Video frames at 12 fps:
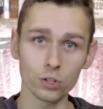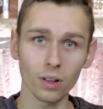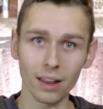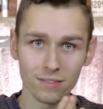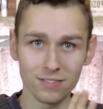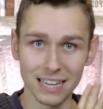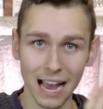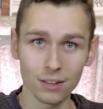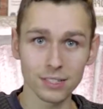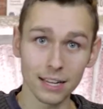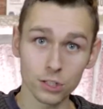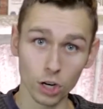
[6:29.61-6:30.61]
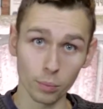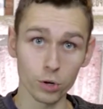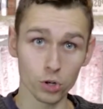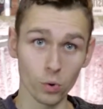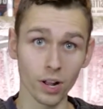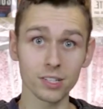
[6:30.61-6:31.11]
So a lot of downsides to
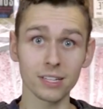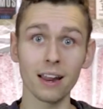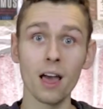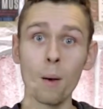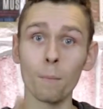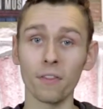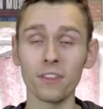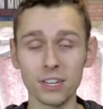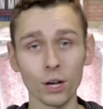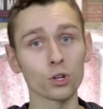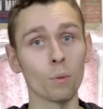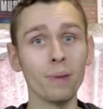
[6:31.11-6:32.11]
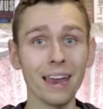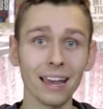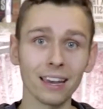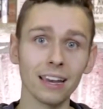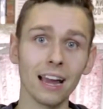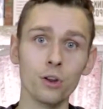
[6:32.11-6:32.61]
commercial real estate, but the deals are
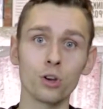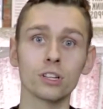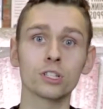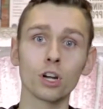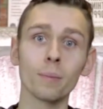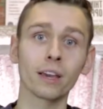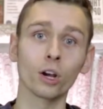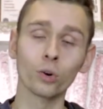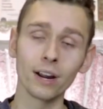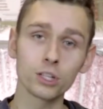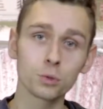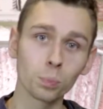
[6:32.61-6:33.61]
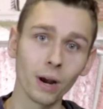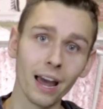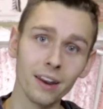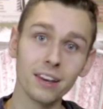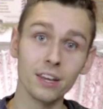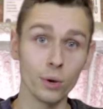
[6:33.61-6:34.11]
big and you can still make a great spread.